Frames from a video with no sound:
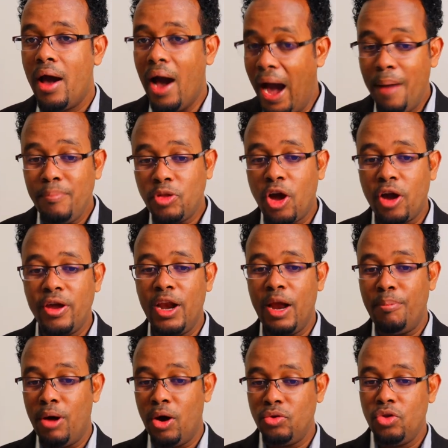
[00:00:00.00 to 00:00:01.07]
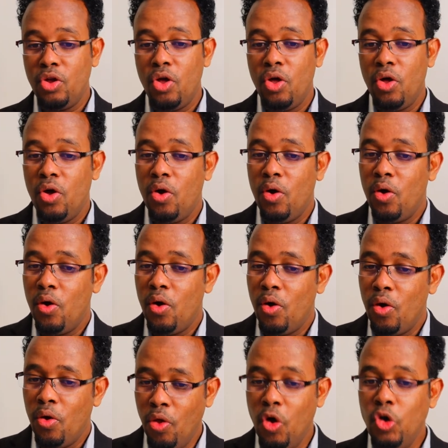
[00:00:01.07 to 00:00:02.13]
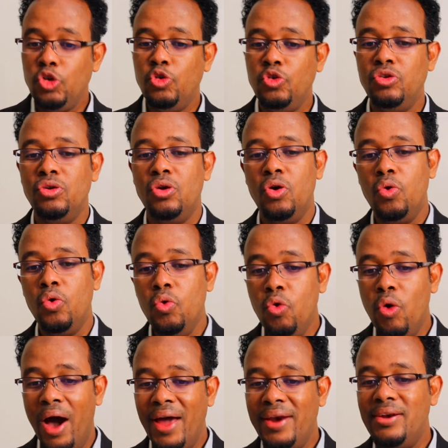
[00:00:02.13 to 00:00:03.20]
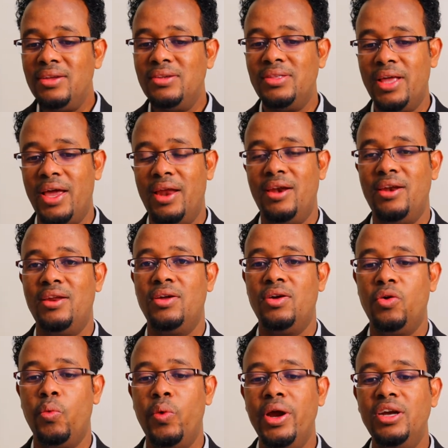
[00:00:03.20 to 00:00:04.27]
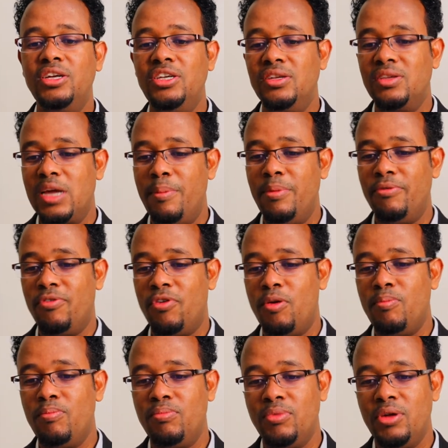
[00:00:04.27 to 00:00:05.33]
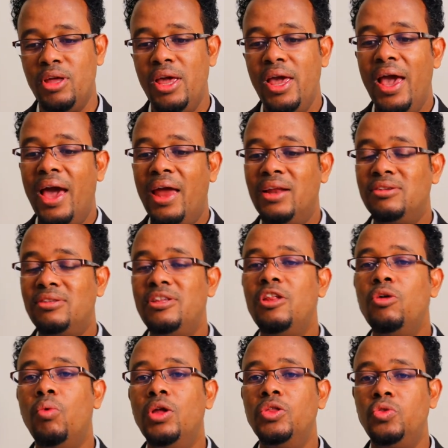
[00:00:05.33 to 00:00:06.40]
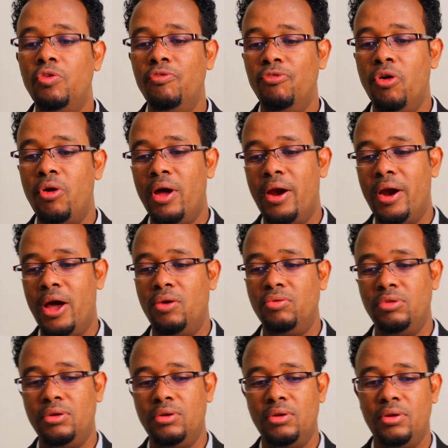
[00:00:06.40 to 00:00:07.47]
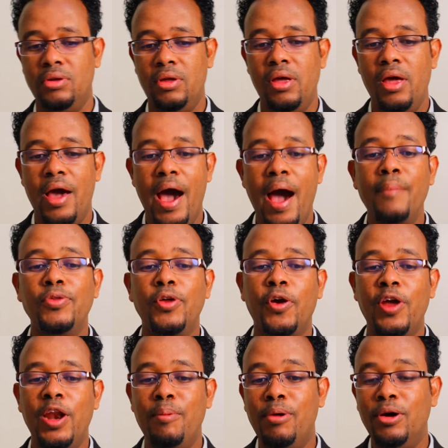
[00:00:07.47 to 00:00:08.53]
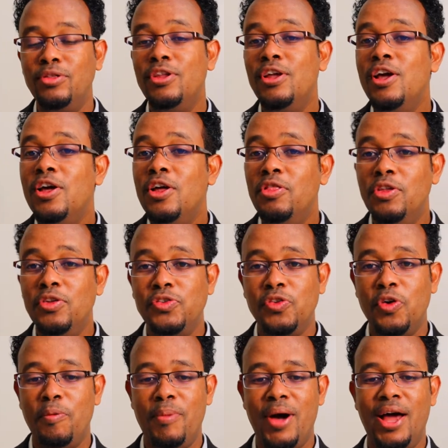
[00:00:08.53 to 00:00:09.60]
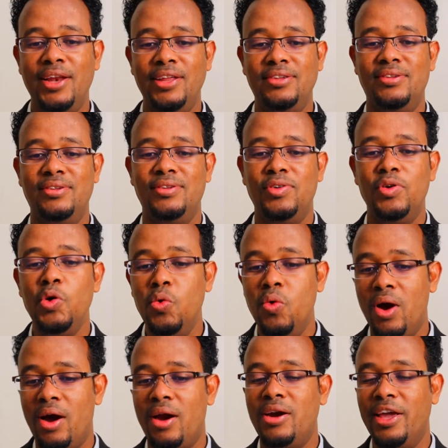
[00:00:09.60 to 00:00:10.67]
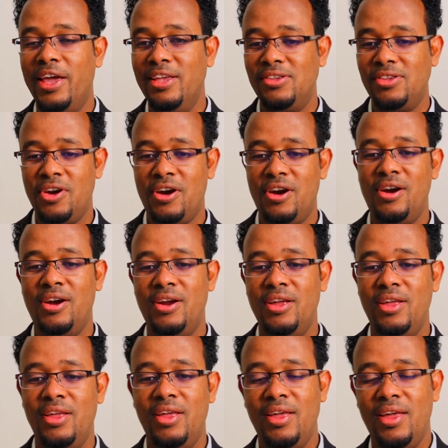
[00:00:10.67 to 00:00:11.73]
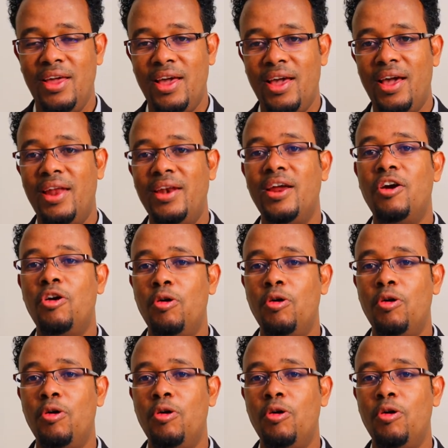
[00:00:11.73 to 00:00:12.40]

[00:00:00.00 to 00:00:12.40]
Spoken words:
I'm talking about those who understand where she's coming from and still want to vote her out. I'm talking about the Somalis who are against her and